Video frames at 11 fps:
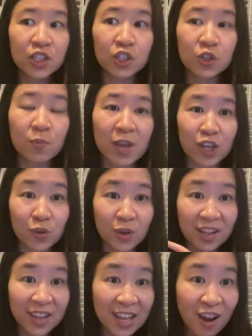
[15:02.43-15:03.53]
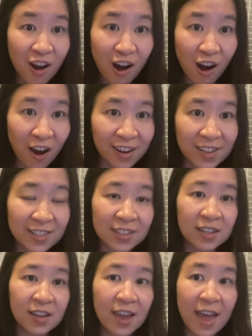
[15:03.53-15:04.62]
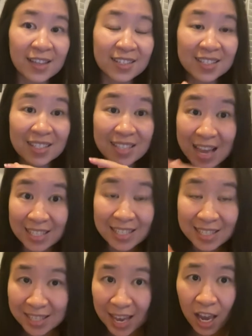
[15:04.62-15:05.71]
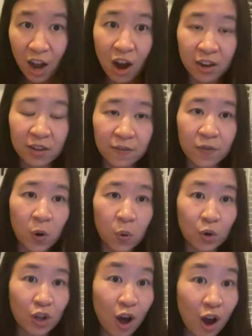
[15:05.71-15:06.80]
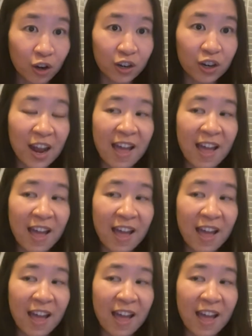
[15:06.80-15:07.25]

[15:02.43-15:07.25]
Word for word: to make you click on it and, and stay on the phone longer.